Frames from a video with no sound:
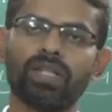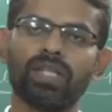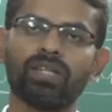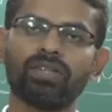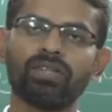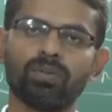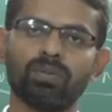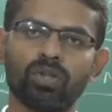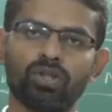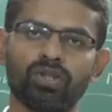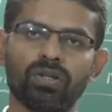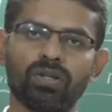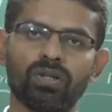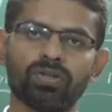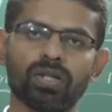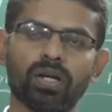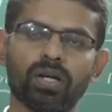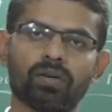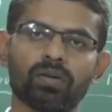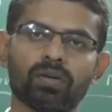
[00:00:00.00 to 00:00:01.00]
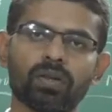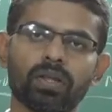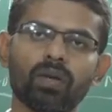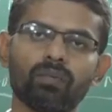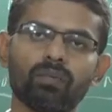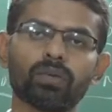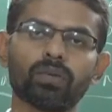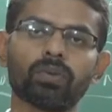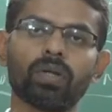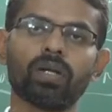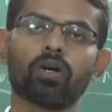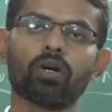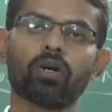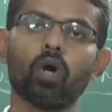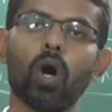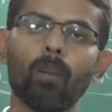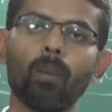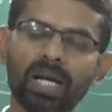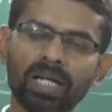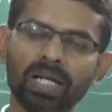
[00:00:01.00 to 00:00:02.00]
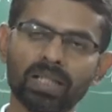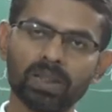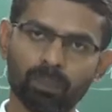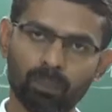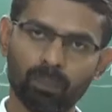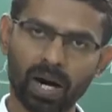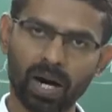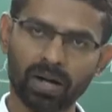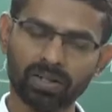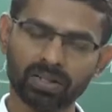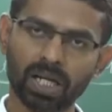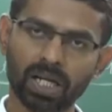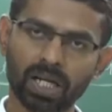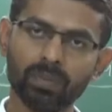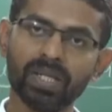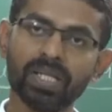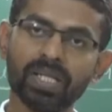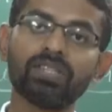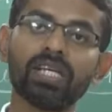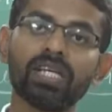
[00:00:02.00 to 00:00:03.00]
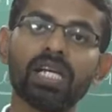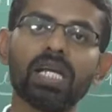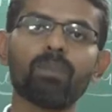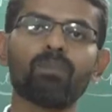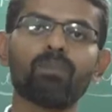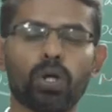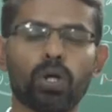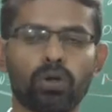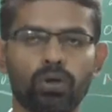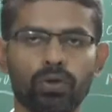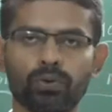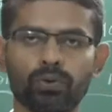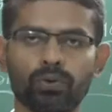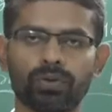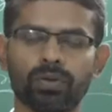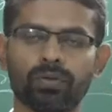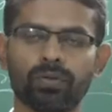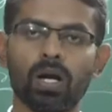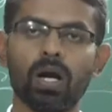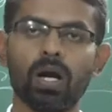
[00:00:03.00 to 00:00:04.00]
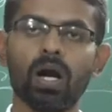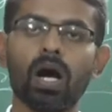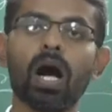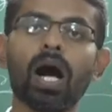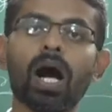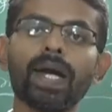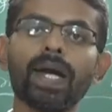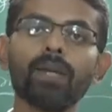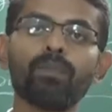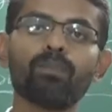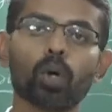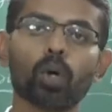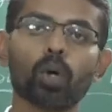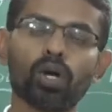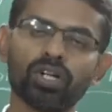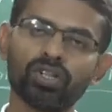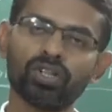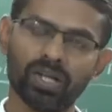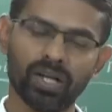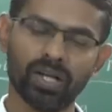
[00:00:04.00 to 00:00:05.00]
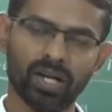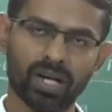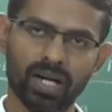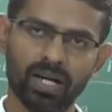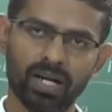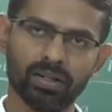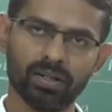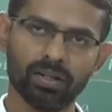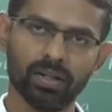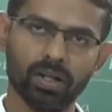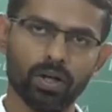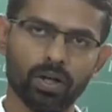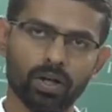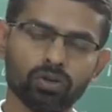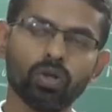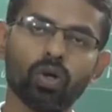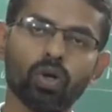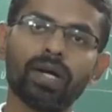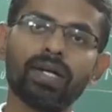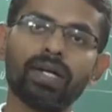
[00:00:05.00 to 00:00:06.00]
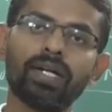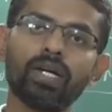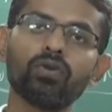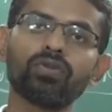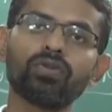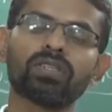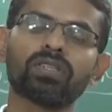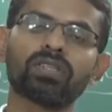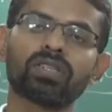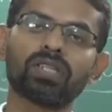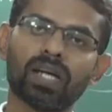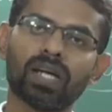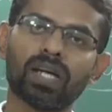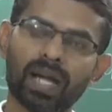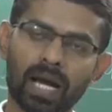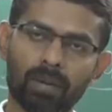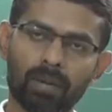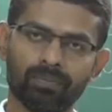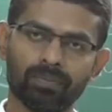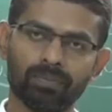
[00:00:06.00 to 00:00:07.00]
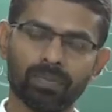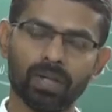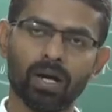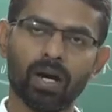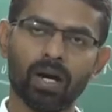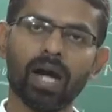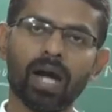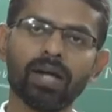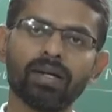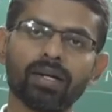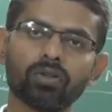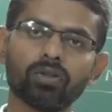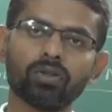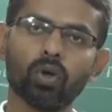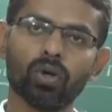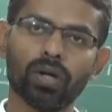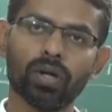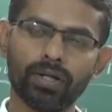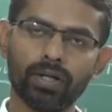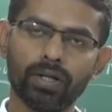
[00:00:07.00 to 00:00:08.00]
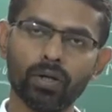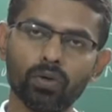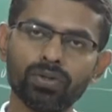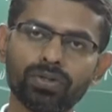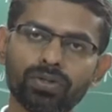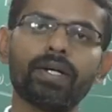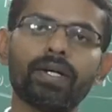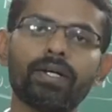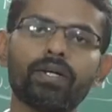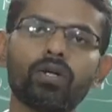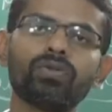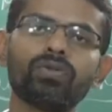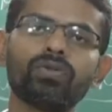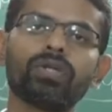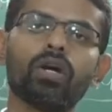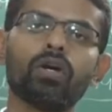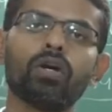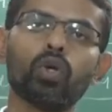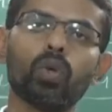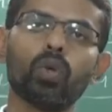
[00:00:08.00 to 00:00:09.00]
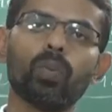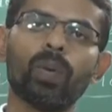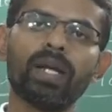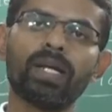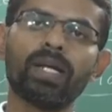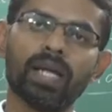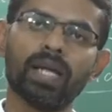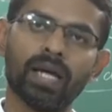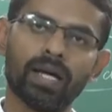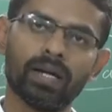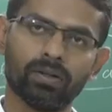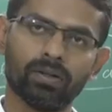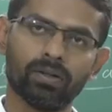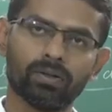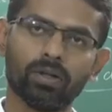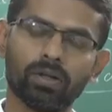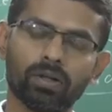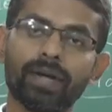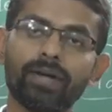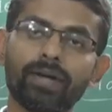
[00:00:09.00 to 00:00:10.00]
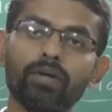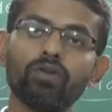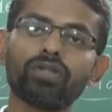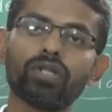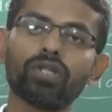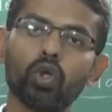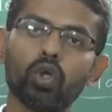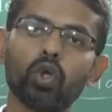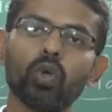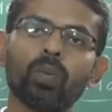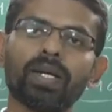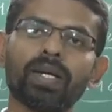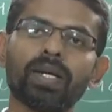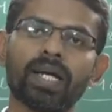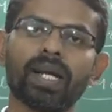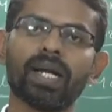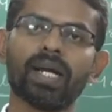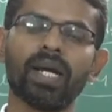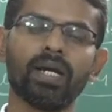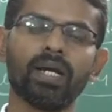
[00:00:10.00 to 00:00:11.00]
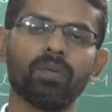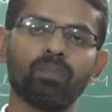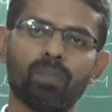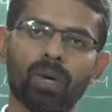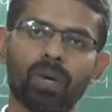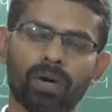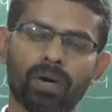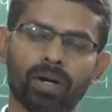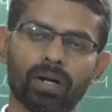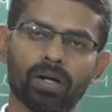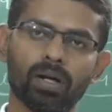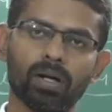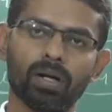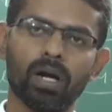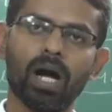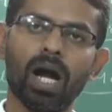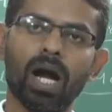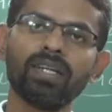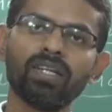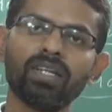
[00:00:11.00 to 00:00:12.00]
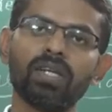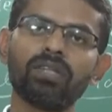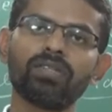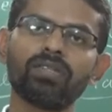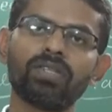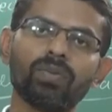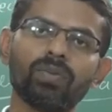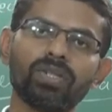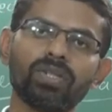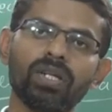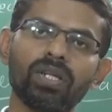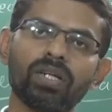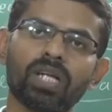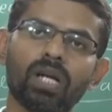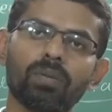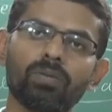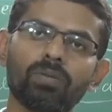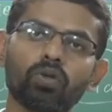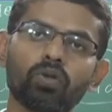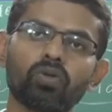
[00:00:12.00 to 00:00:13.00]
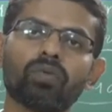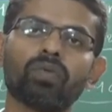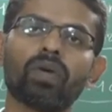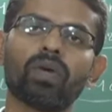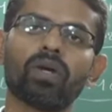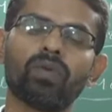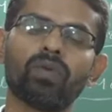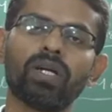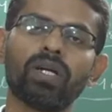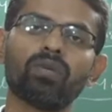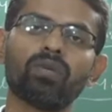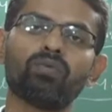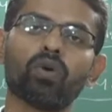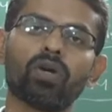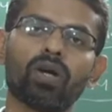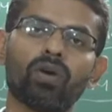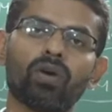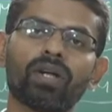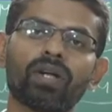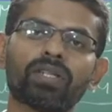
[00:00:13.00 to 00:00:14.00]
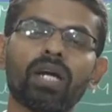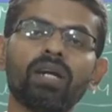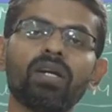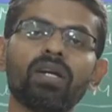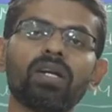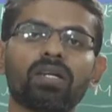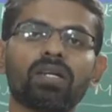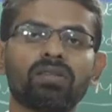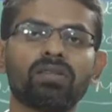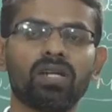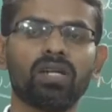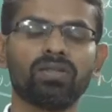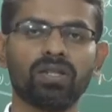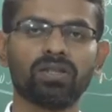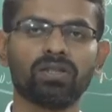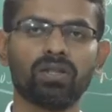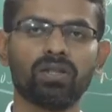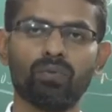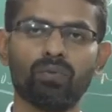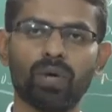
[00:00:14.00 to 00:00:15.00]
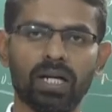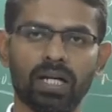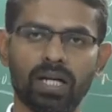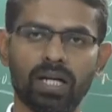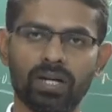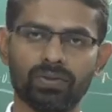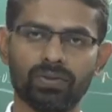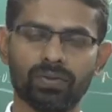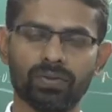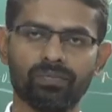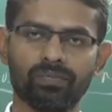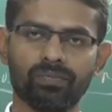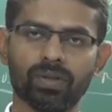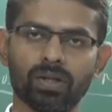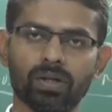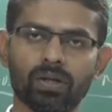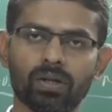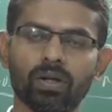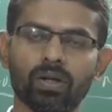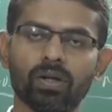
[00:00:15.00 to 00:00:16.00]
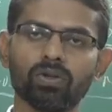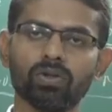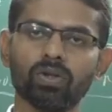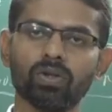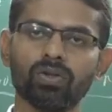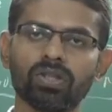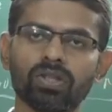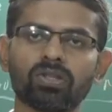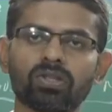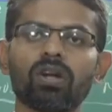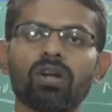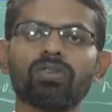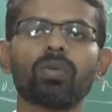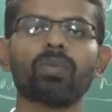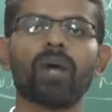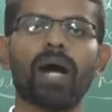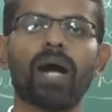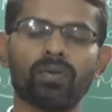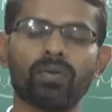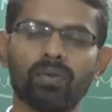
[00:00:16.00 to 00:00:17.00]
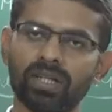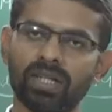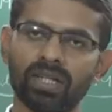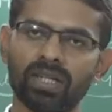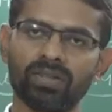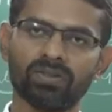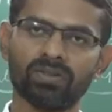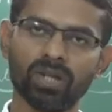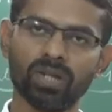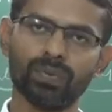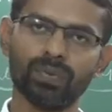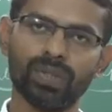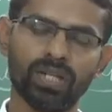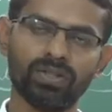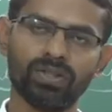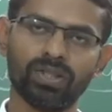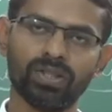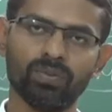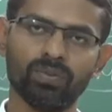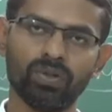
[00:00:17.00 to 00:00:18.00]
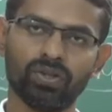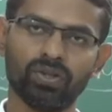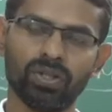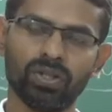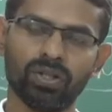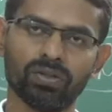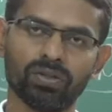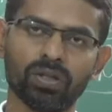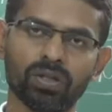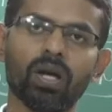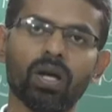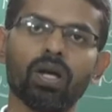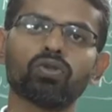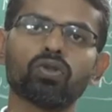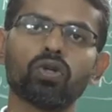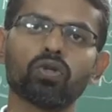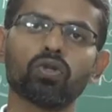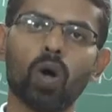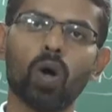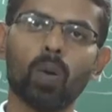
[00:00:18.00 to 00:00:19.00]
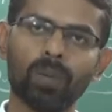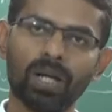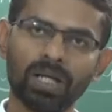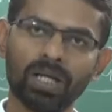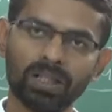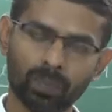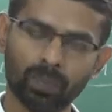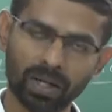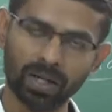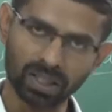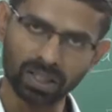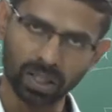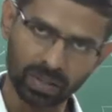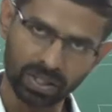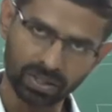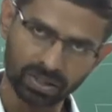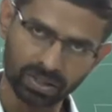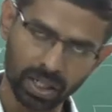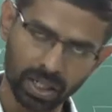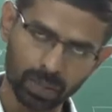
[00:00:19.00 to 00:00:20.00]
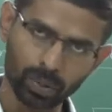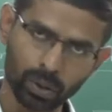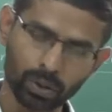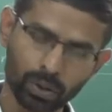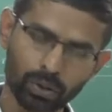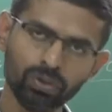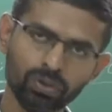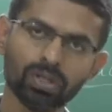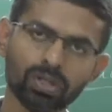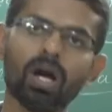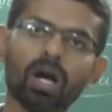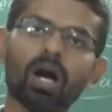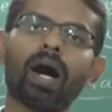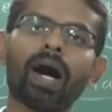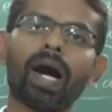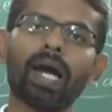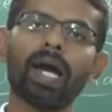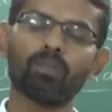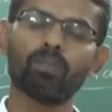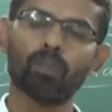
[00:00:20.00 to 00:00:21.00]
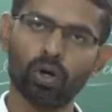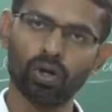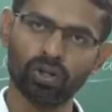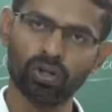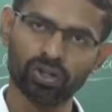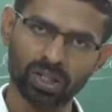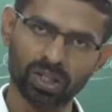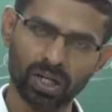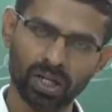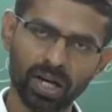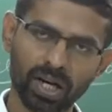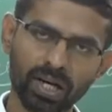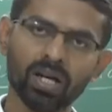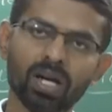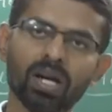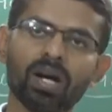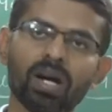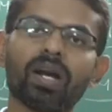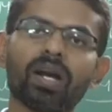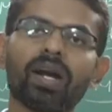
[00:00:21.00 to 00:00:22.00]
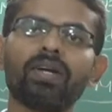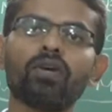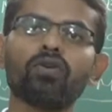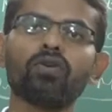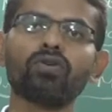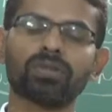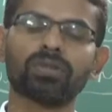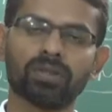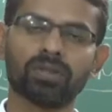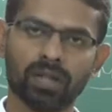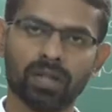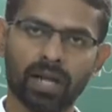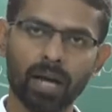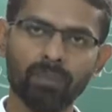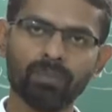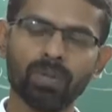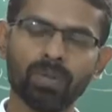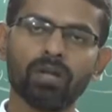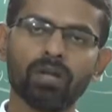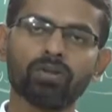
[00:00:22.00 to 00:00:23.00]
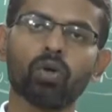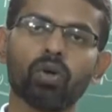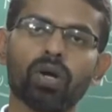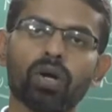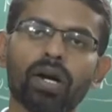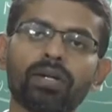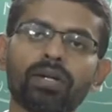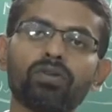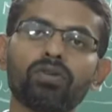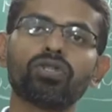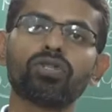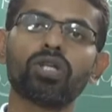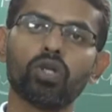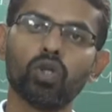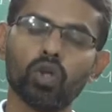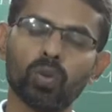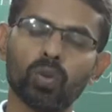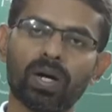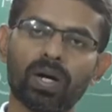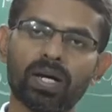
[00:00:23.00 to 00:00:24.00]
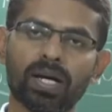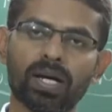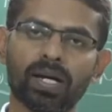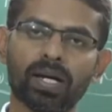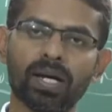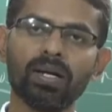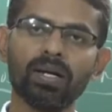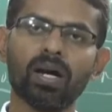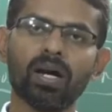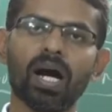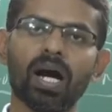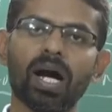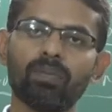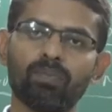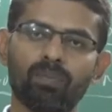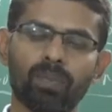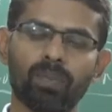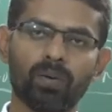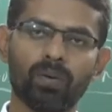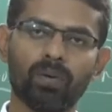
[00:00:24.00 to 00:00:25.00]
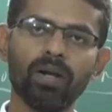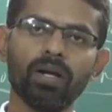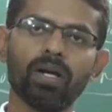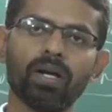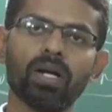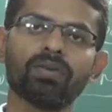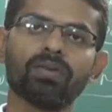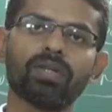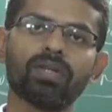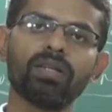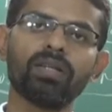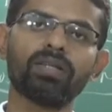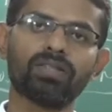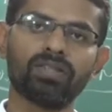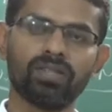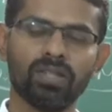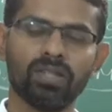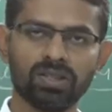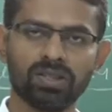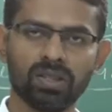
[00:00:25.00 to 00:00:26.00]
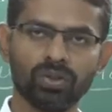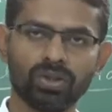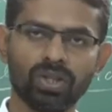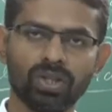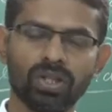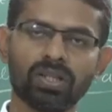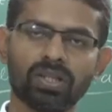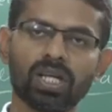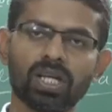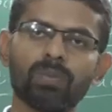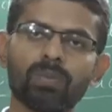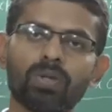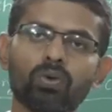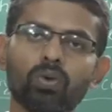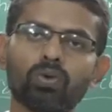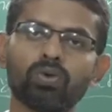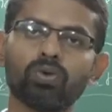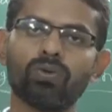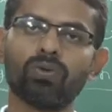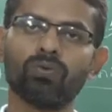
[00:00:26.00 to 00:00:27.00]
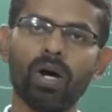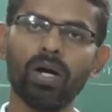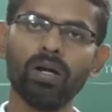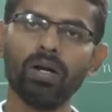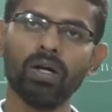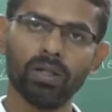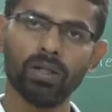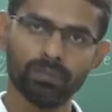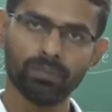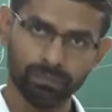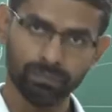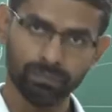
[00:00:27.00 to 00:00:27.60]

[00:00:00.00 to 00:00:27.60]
of CNC machines are, the first one, complex parts can be easily produced, high production rate, so reduced scrap, and so reduced human error, and power. The CNC machine, it can be used for 24 hours and 365 days. So these are all some advantages of CNC machines. So complex part can be easily produced, high production rate, reduced scrap, so reduced human error and power. Then the CNC machine, it can be used for